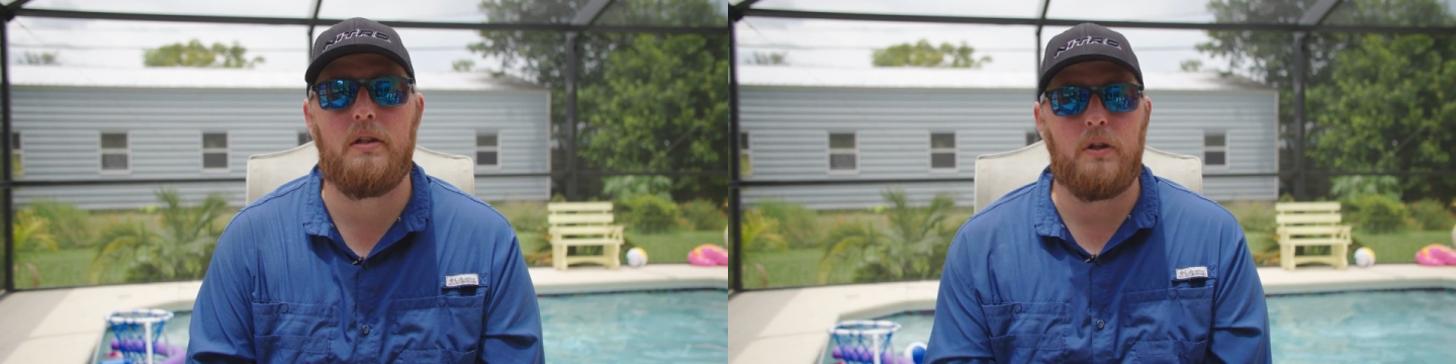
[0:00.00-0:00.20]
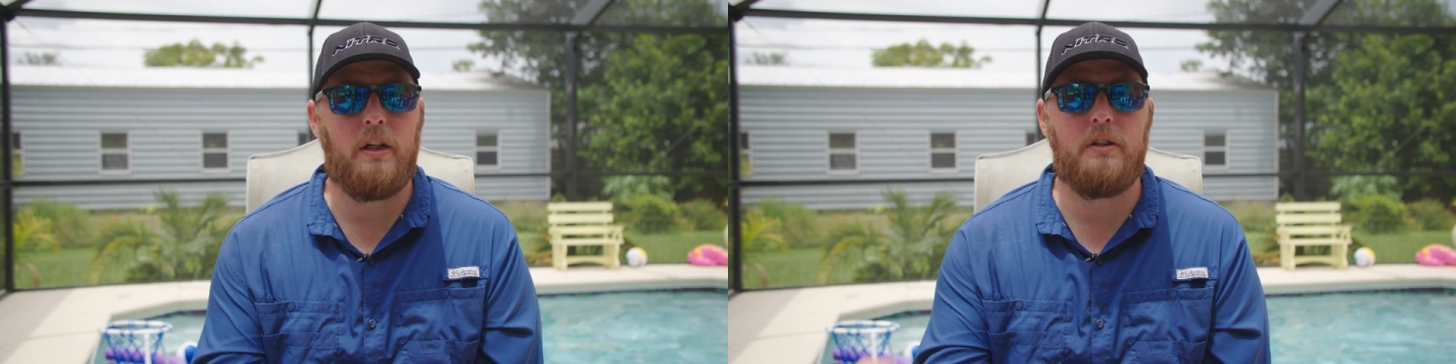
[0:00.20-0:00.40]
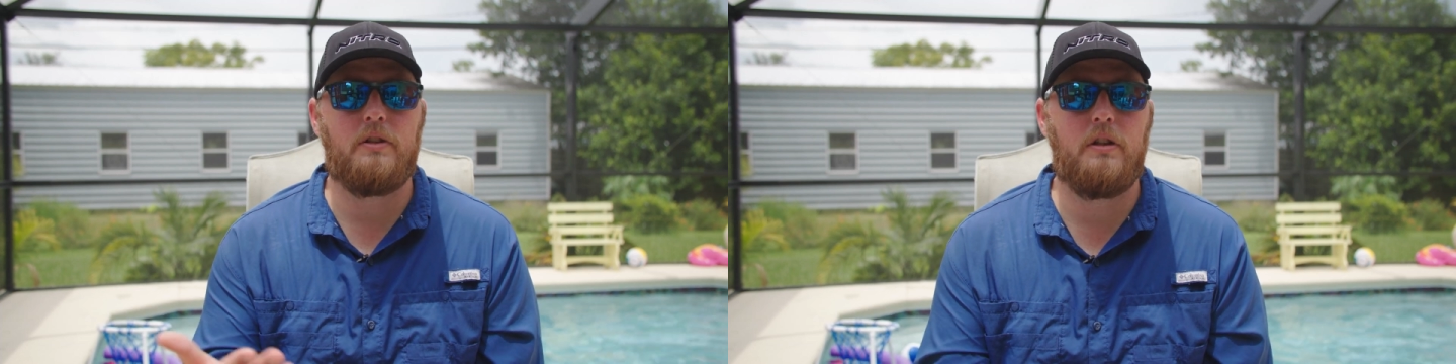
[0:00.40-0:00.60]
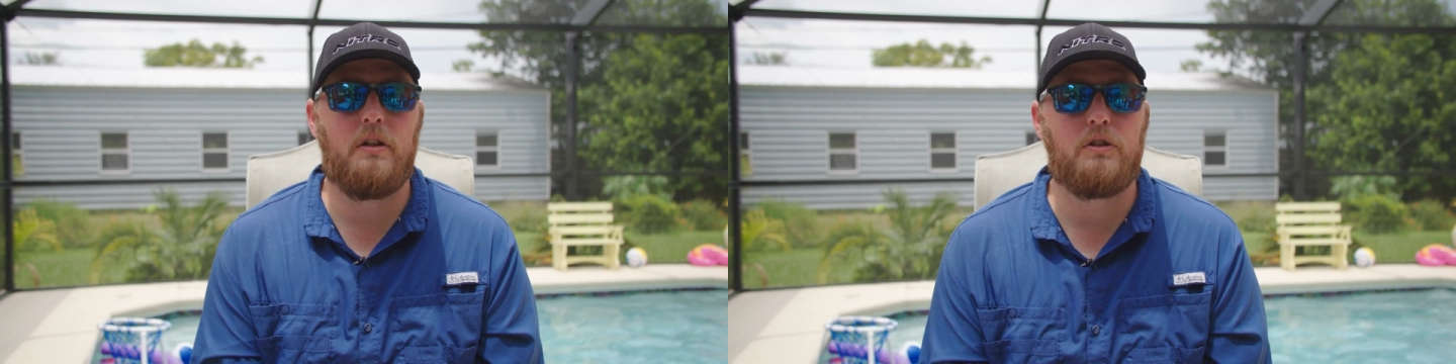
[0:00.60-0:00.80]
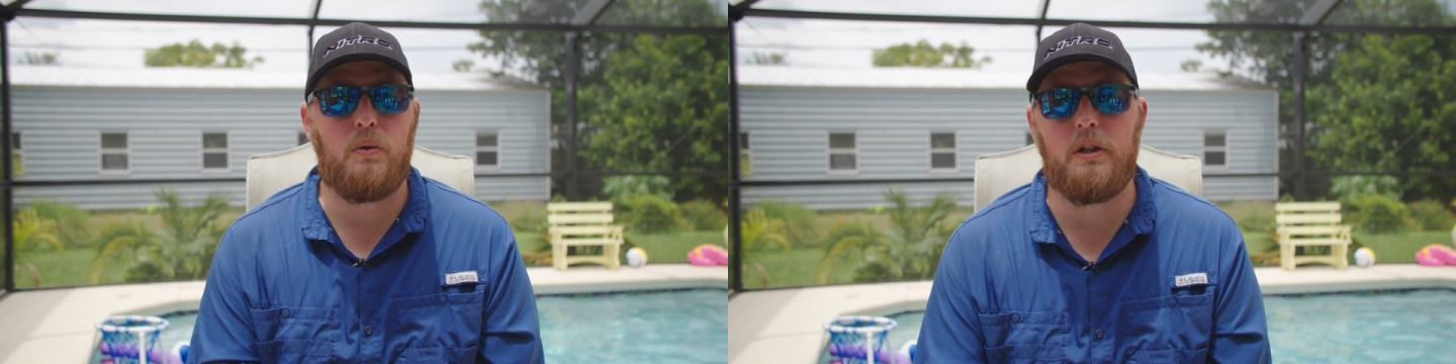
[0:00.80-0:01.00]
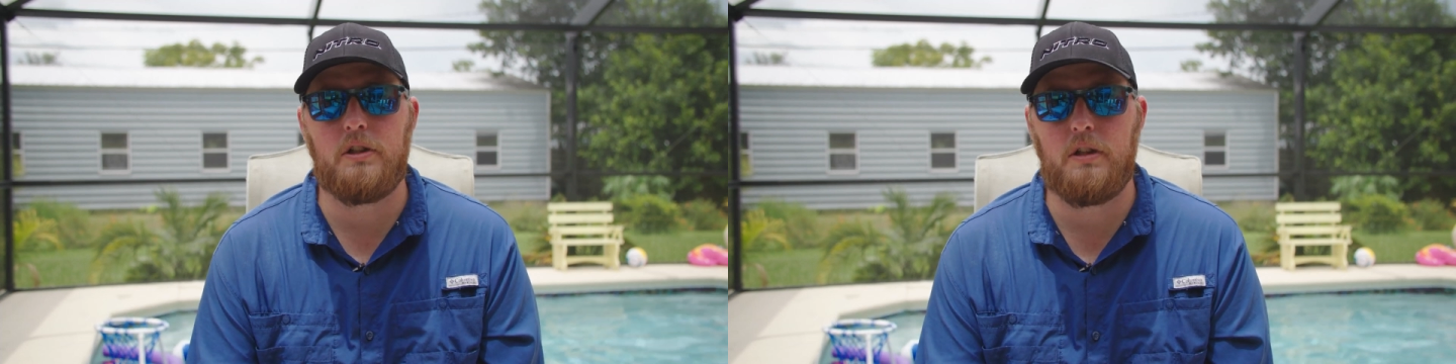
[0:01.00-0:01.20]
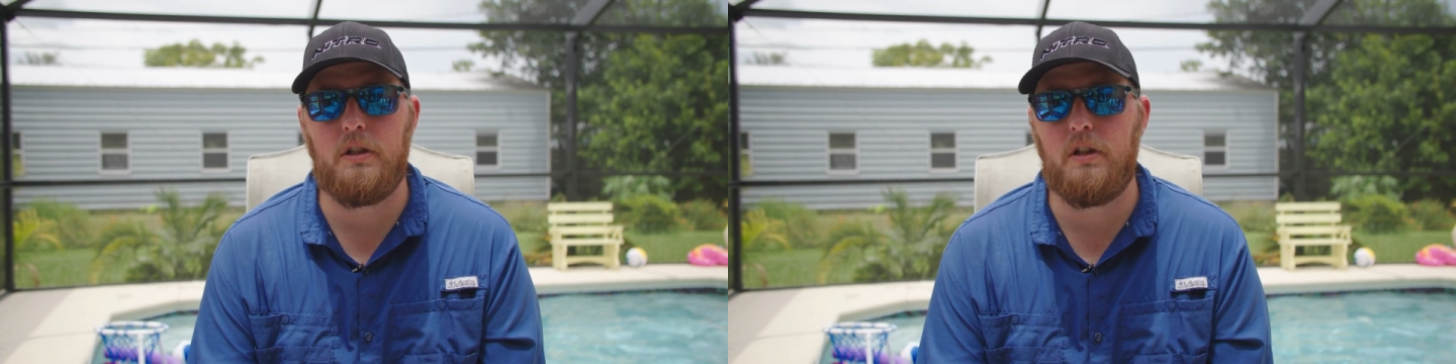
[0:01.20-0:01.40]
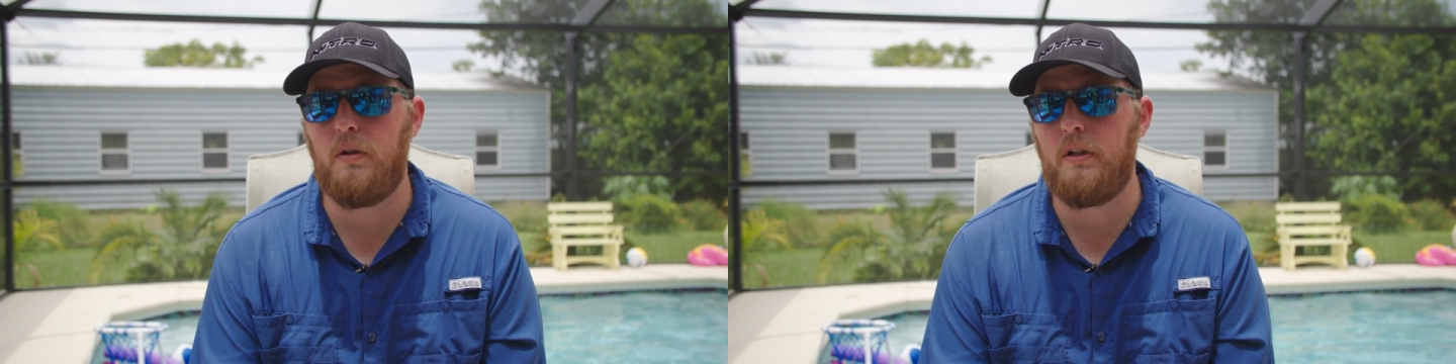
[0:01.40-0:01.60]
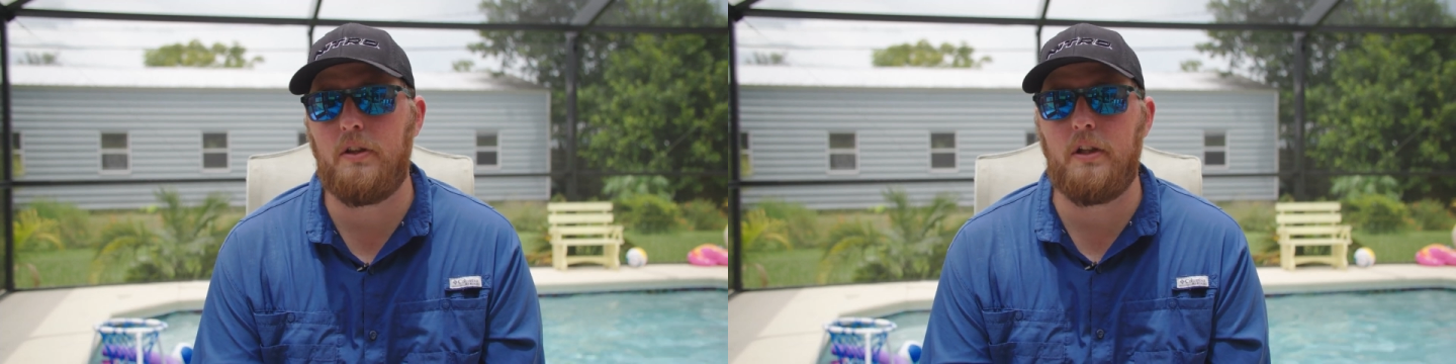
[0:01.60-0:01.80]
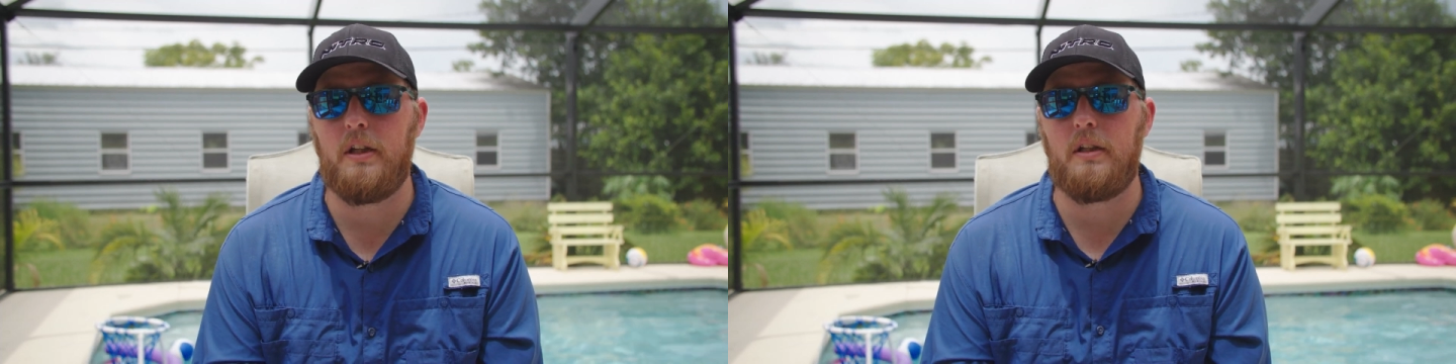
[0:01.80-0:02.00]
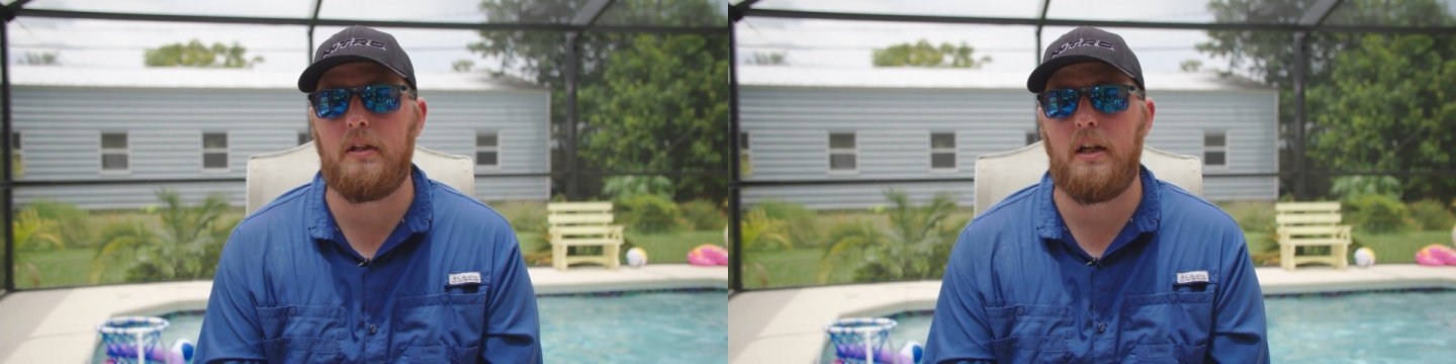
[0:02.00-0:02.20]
So to answer y'all's question, the only thing